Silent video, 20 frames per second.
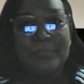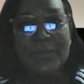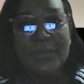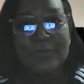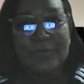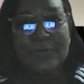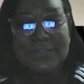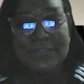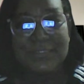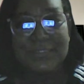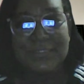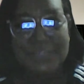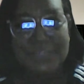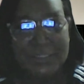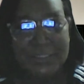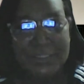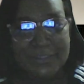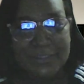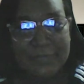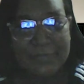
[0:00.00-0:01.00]
There was a
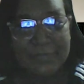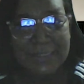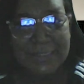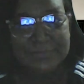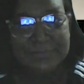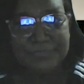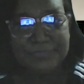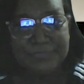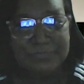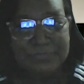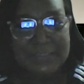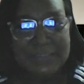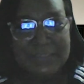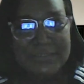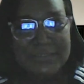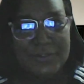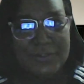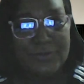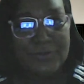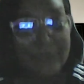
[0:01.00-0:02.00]
gentleman, Mr.